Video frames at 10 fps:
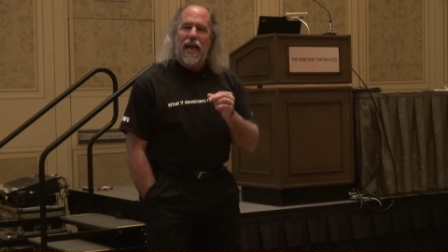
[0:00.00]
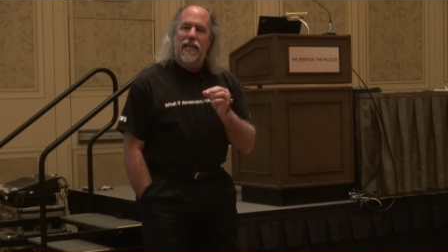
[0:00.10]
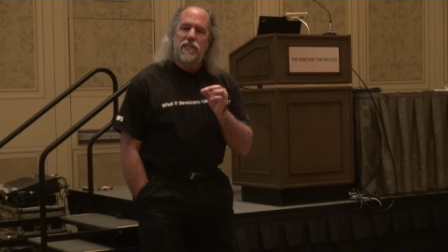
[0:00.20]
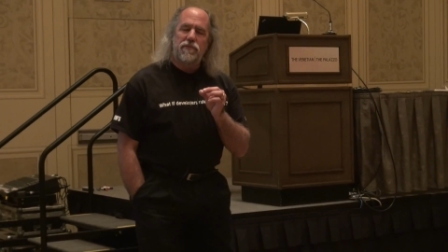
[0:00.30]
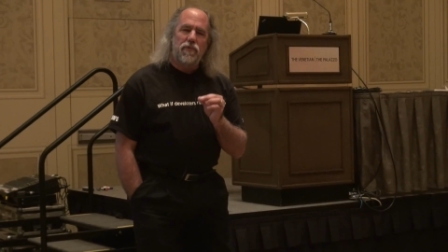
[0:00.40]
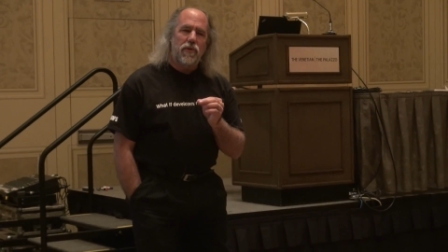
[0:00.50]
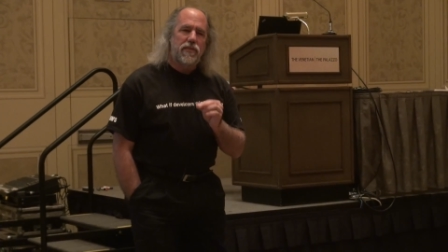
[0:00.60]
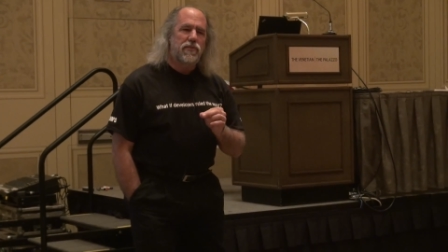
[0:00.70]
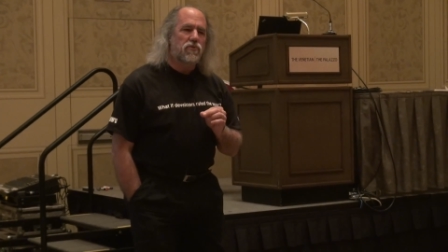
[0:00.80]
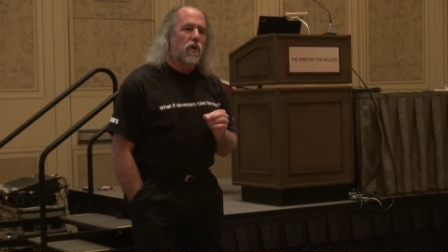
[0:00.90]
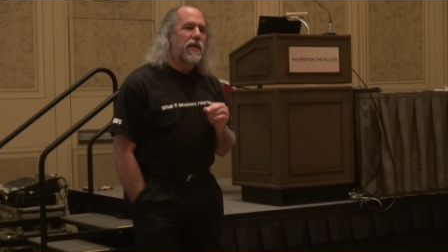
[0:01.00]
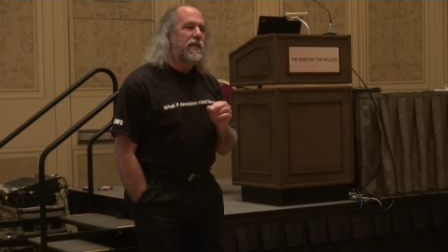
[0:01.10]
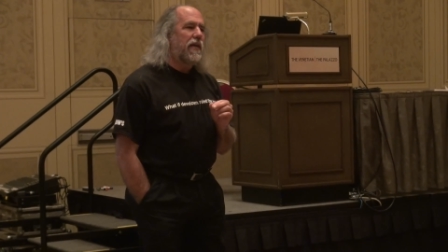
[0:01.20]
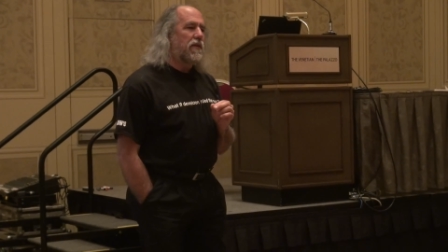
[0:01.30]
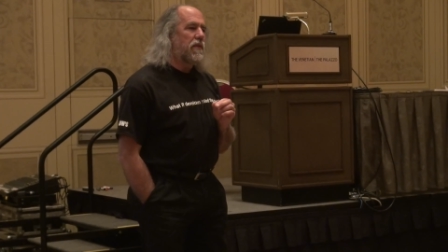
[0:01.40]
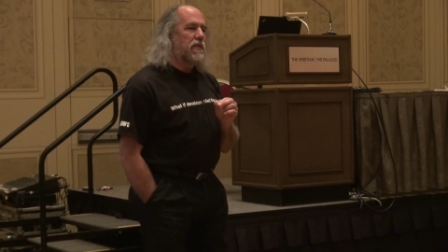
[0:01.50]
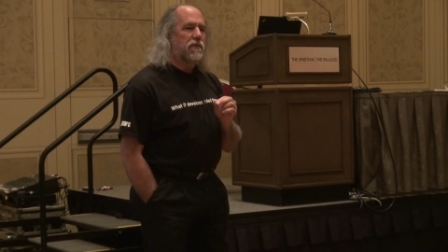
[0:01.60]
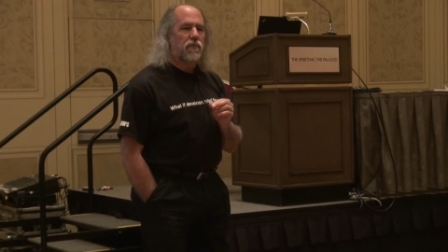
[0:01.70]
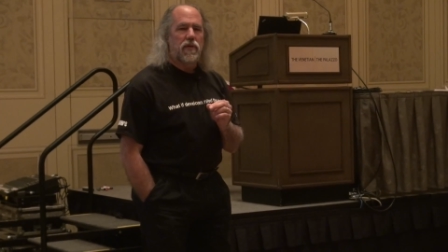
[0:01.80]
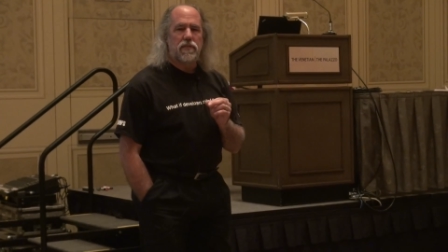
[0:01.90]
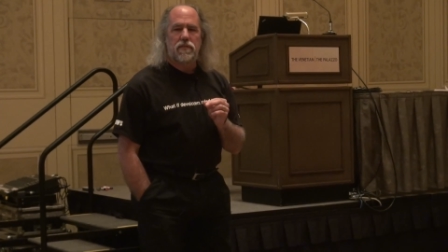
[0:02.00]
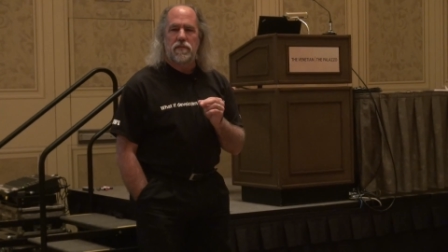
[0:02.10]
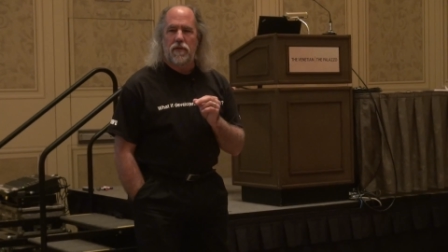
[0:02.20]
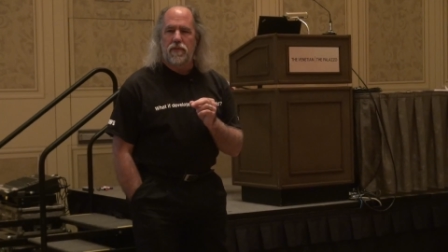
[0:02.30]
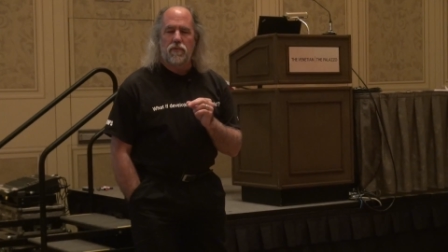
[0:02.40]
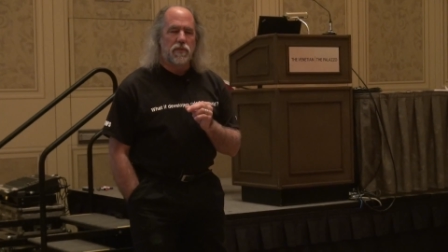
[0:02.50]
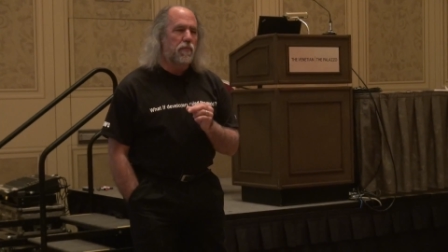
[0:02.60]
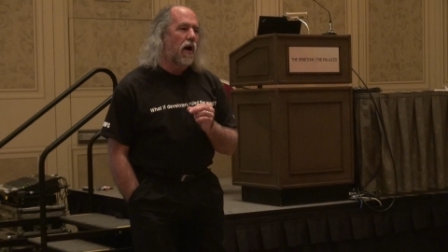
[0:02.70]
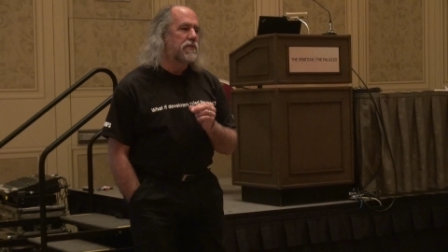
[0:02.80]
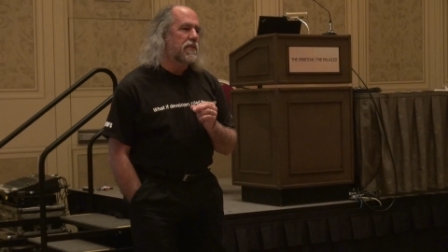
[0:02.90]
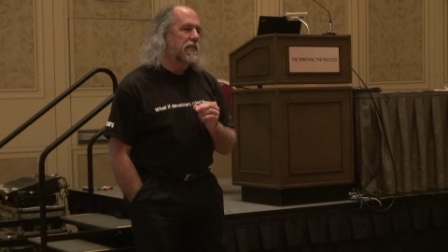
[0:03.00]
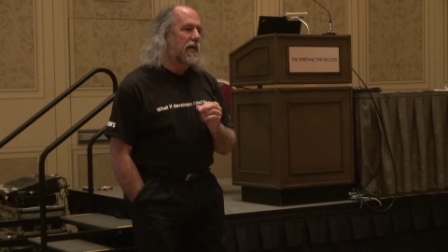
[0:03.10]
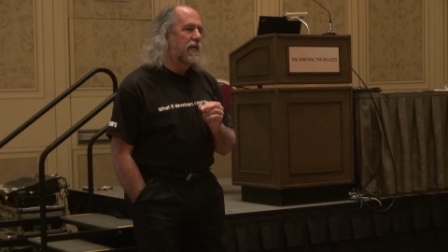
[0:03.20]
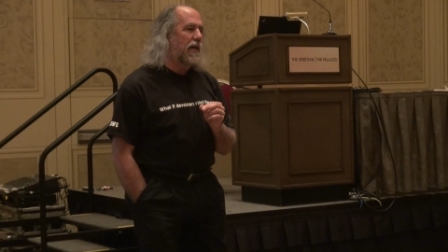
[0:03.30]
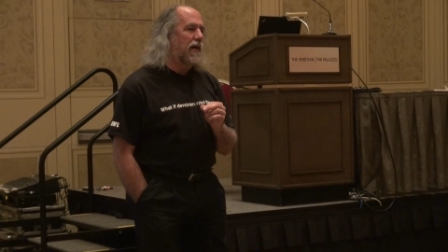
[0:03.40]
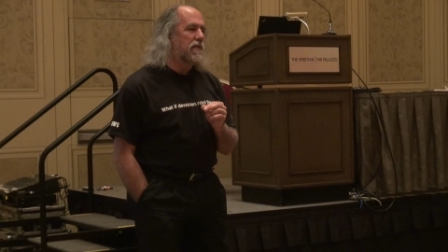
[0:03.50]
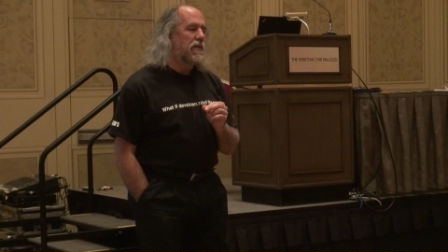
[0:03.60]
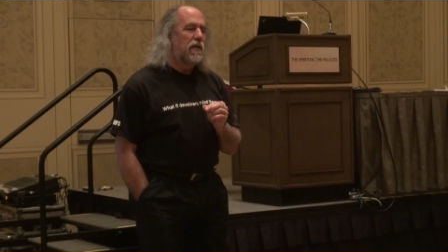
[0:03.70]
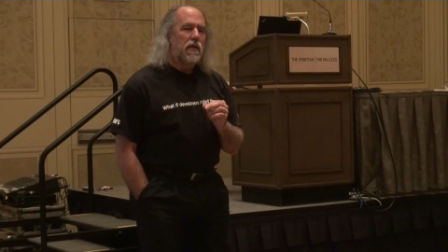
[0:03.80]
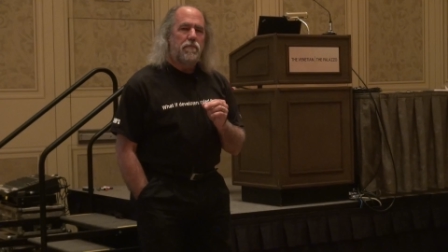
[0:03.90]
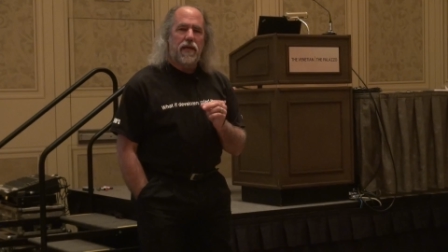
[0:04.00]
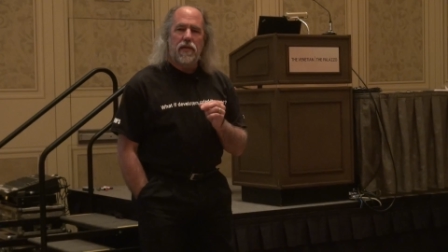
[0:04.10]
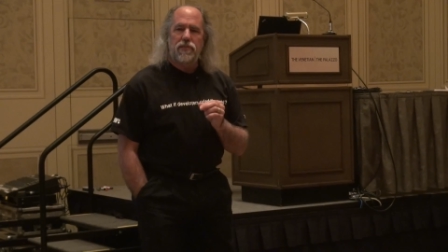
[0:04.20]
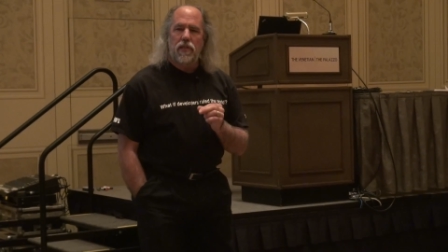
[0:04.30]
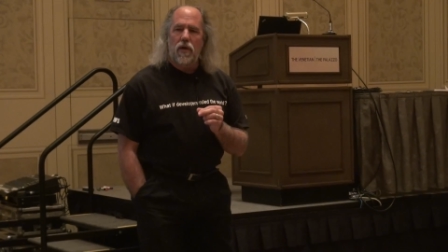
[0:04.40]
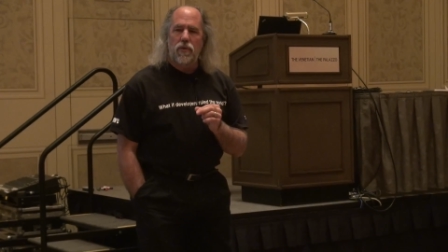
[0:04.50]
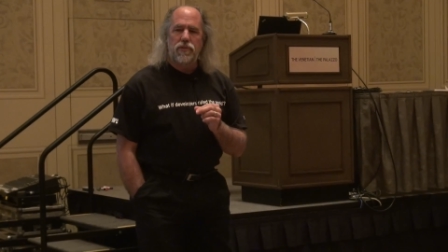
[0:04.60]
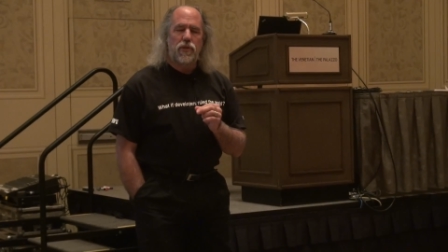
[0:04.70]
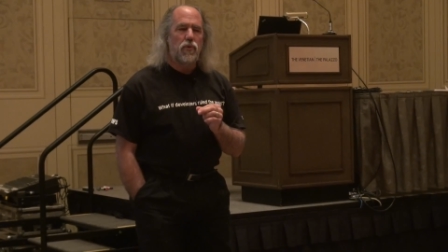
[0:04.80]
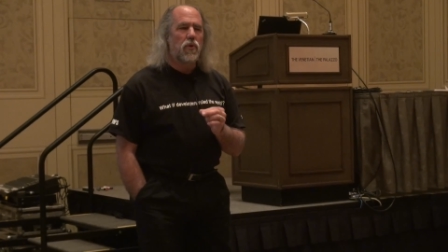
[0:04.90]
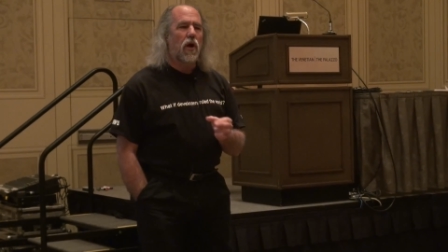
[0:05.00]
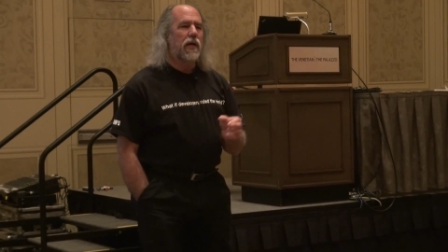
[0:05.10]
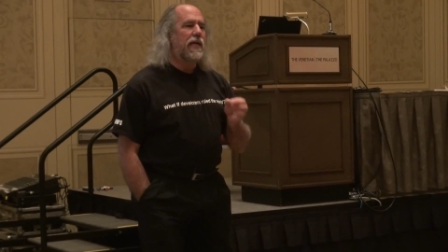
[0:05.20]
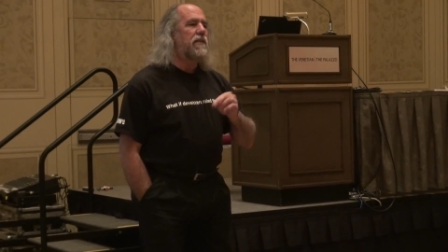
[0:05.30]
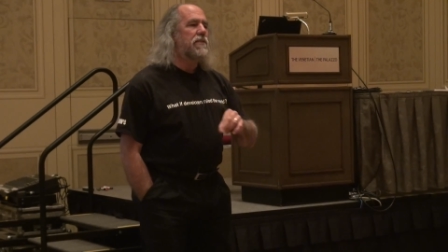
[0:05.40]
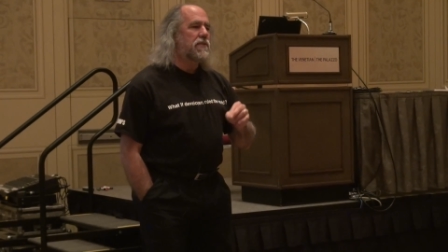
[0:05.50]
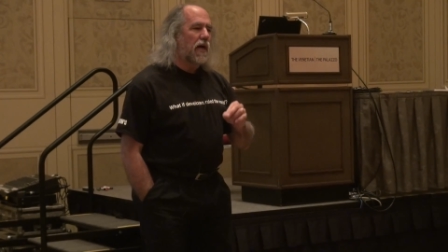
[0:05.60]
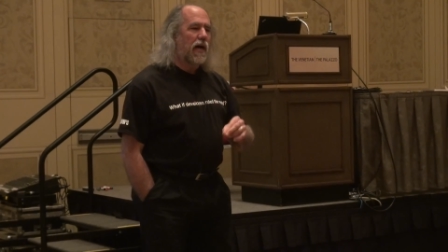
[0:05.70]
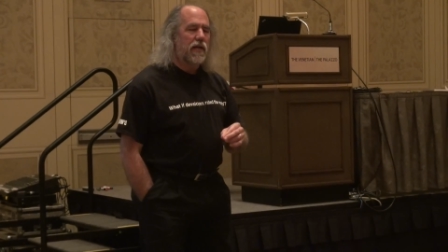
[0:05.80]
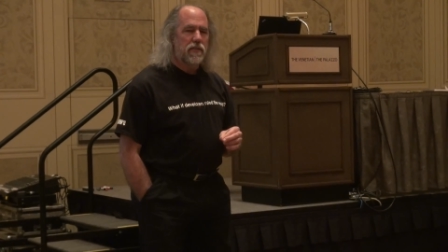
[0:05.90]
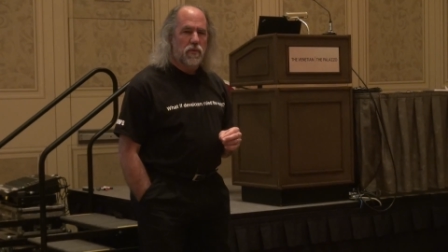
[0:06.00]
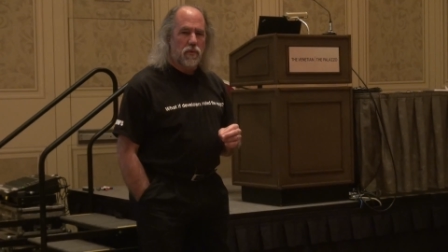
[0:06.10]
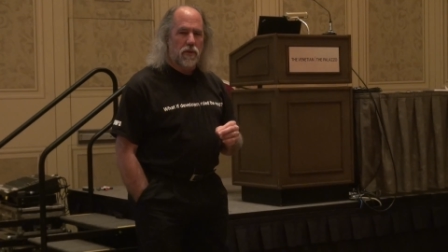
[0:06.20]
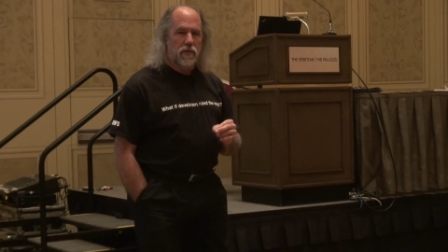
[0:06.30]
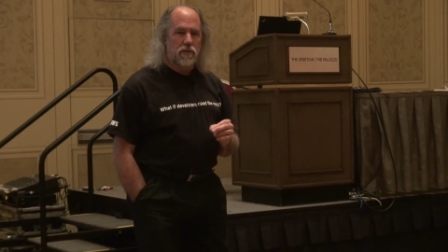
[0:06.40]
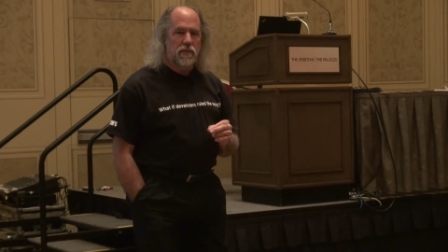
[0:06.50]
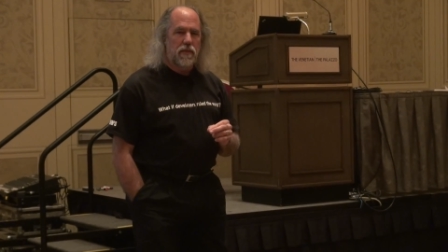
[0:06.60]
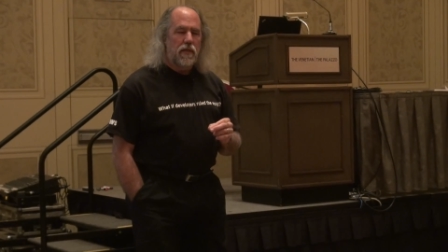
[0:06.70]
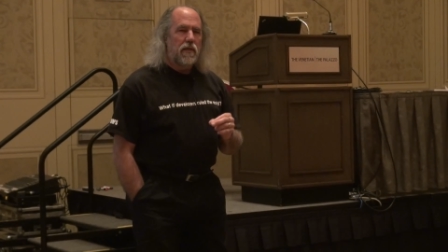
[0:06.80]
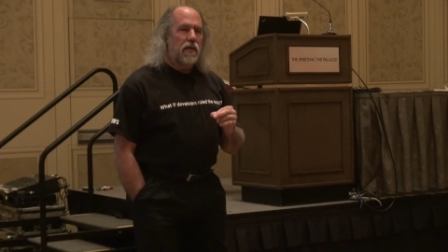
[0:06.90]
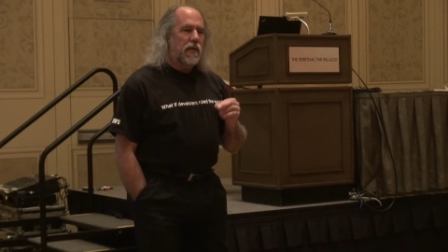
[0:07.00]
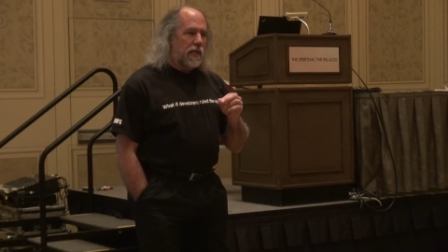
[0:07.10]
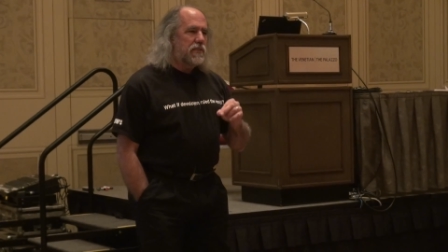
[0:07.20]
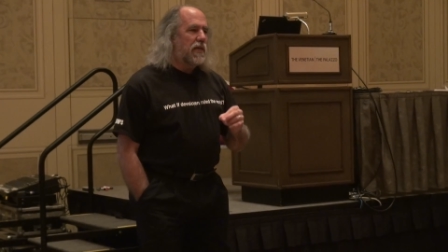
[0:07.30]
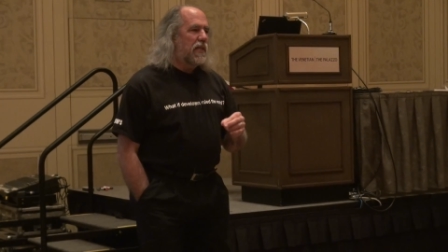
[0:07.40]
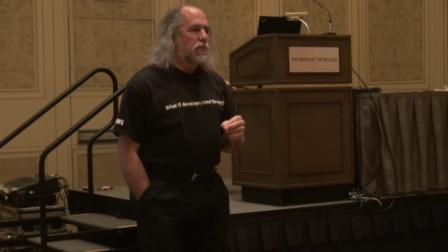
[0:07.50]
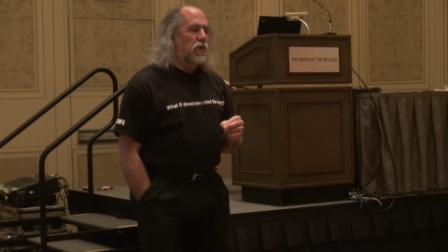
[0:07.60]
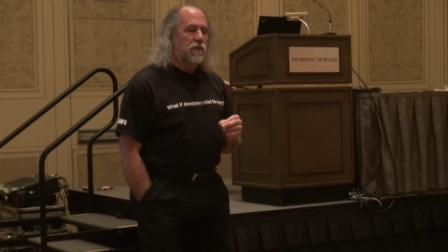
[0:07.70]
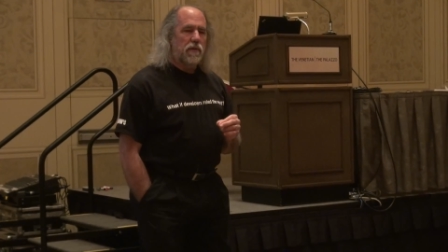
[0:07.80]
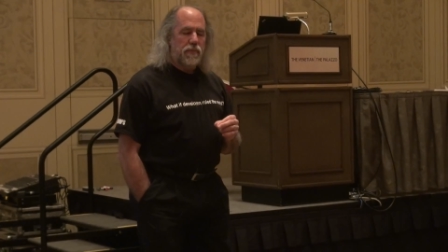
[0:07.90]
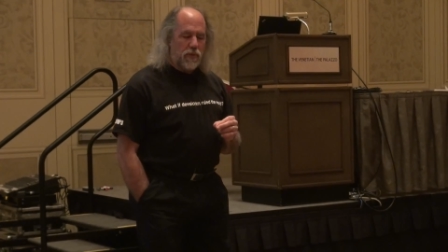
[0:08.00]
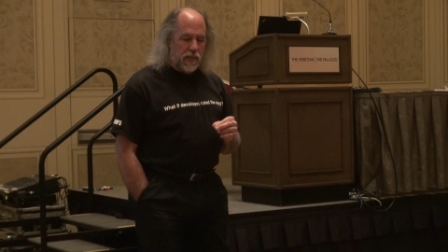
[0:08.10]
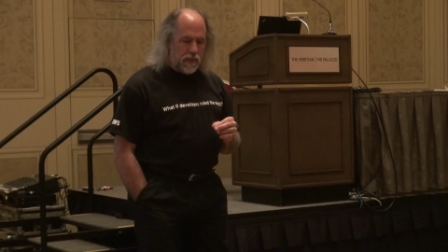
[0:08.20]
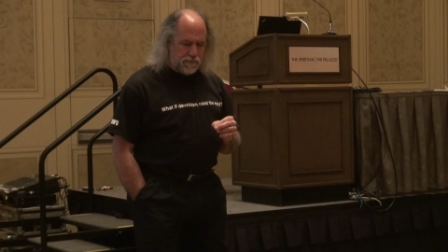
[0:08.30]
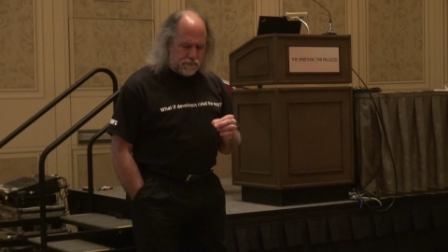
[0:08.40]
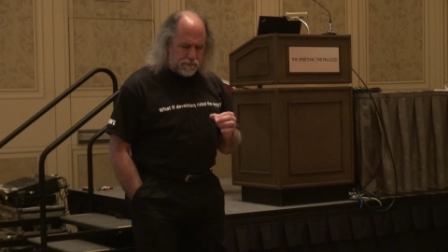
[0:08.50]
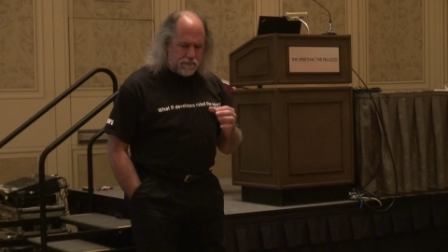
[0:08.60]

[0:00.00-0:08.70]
And it's very striking in the difference of the responses that I get, because those who are inside the world of computing,